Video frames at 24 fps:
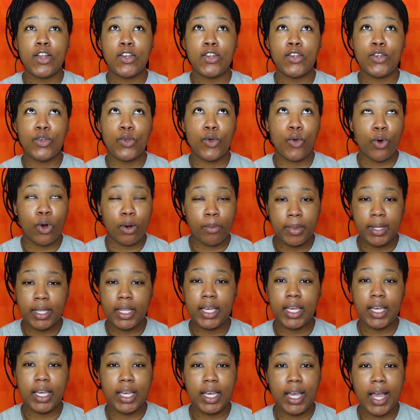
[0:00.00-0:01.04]

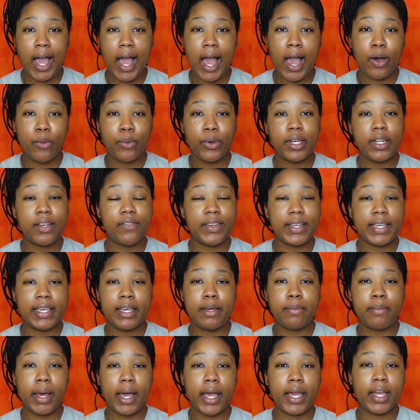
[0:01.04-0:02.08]
Normally, I wouldn't even
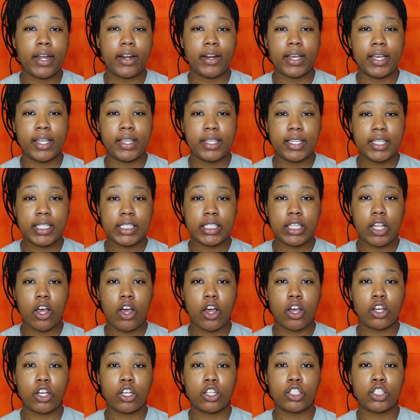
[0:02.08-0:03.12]
keep my hair in this
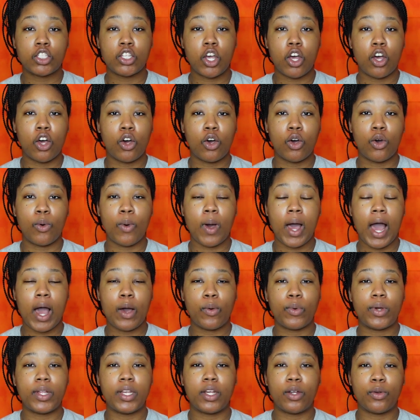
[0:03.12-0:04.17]
long, so I
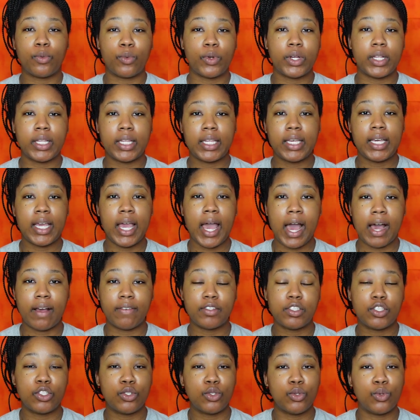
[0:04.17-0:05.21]
wouldn't really
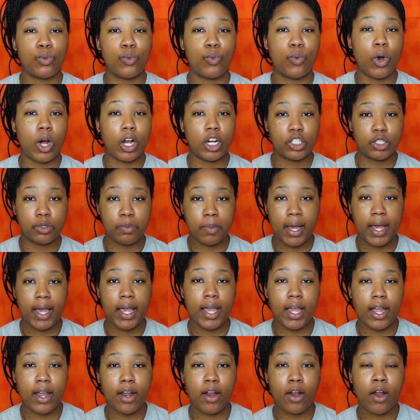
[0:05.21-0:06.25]
have to wash my
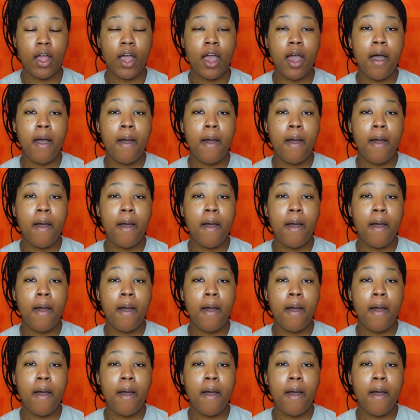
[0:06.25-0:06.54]
hair.